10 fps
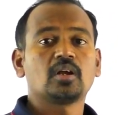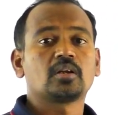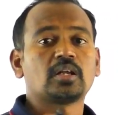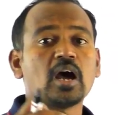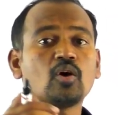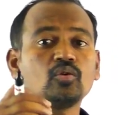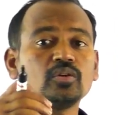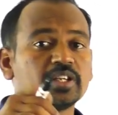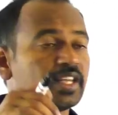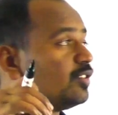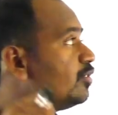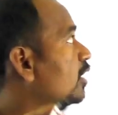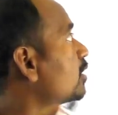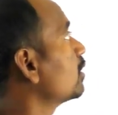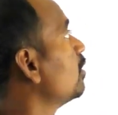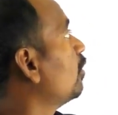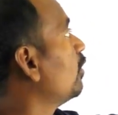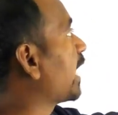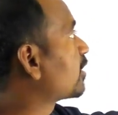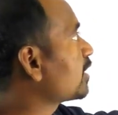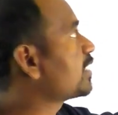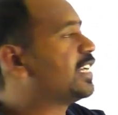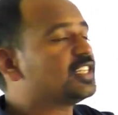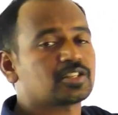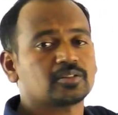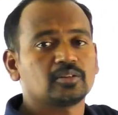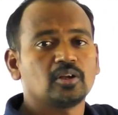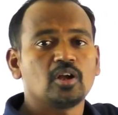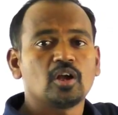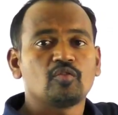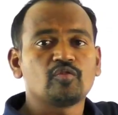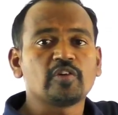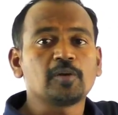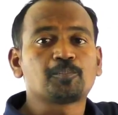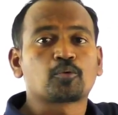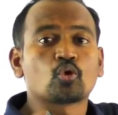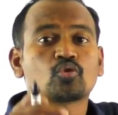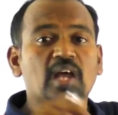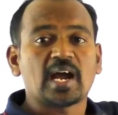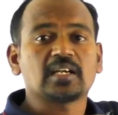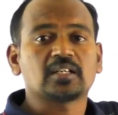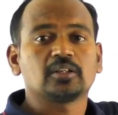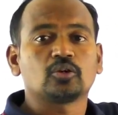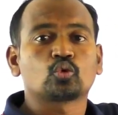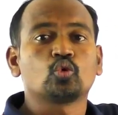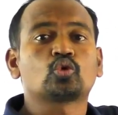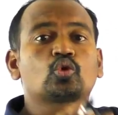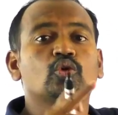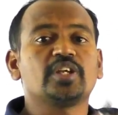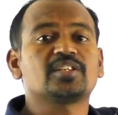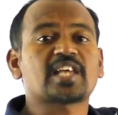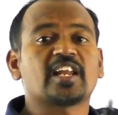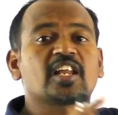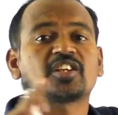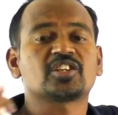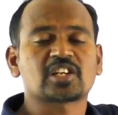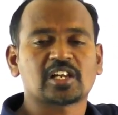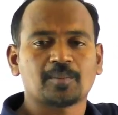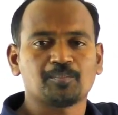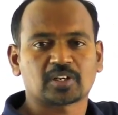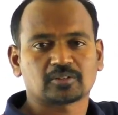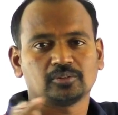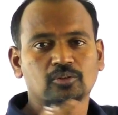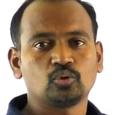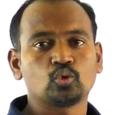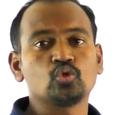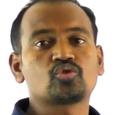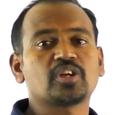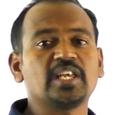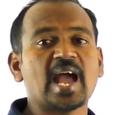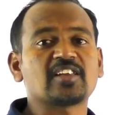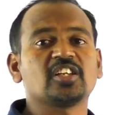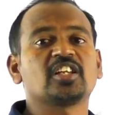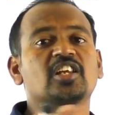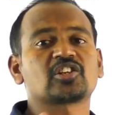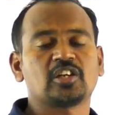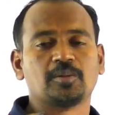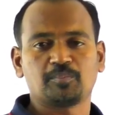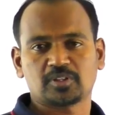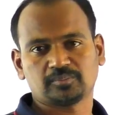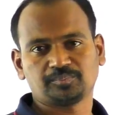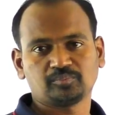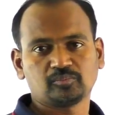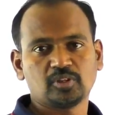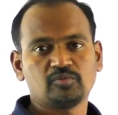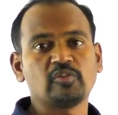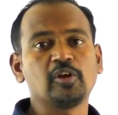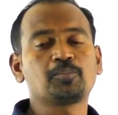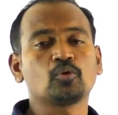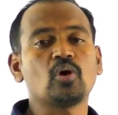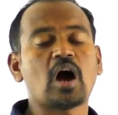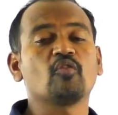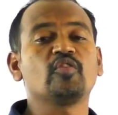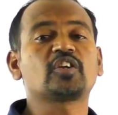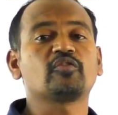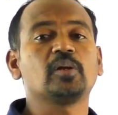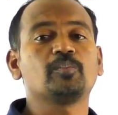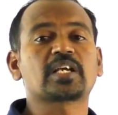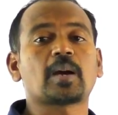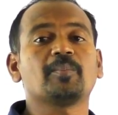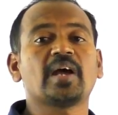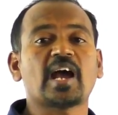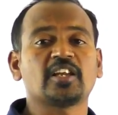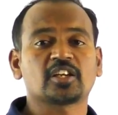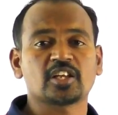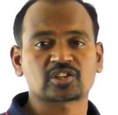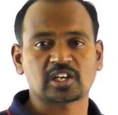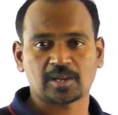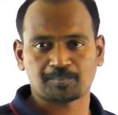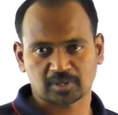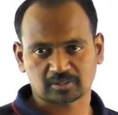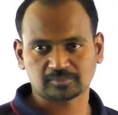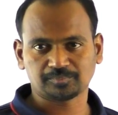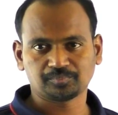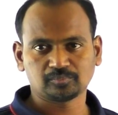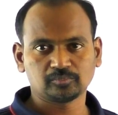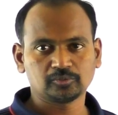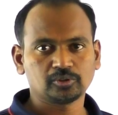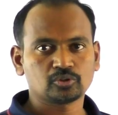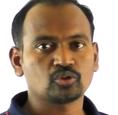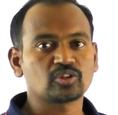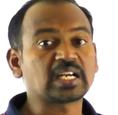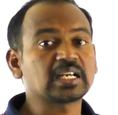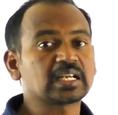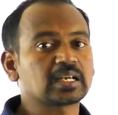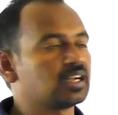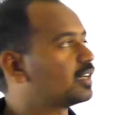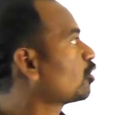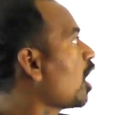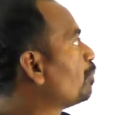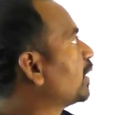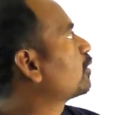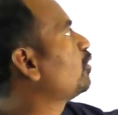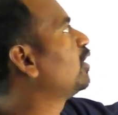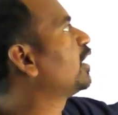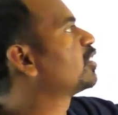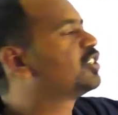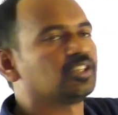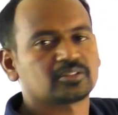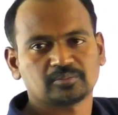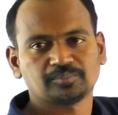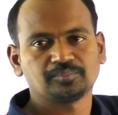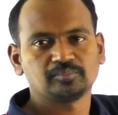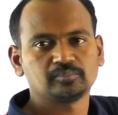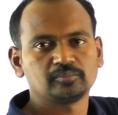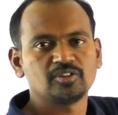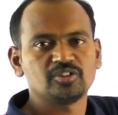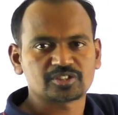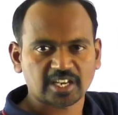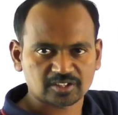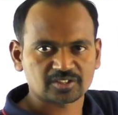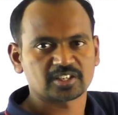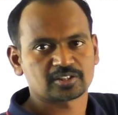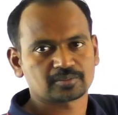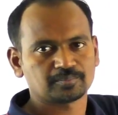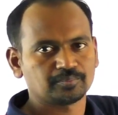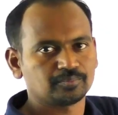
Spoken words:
Now in this exercise, we will prove that root 2 is an irrational number. Root 3 as an irrational number. We will prove how it will become an irrational number. So that topic we will get here in this exercise.